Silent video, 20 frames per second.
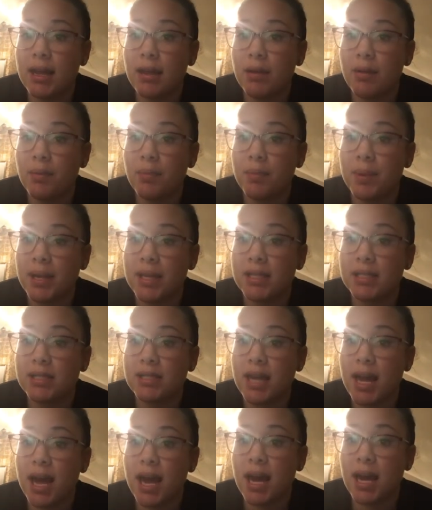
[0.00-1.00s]
base
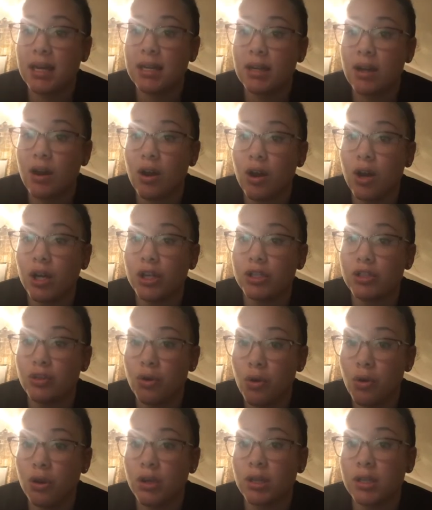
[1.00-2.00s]
that on
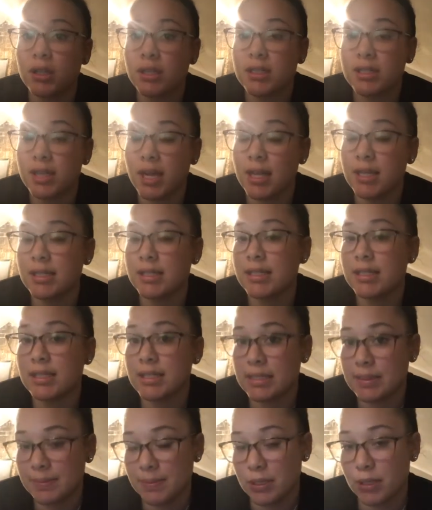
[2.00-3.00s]
your science
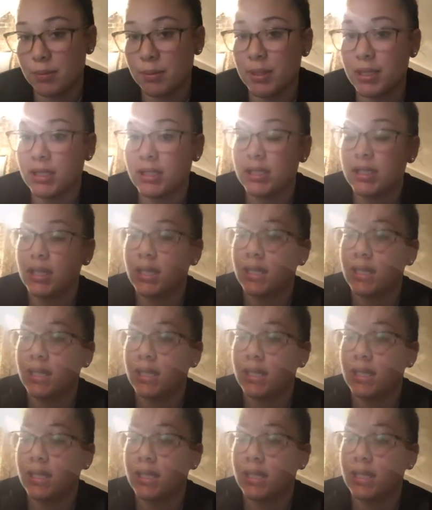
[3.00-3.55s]
experiment.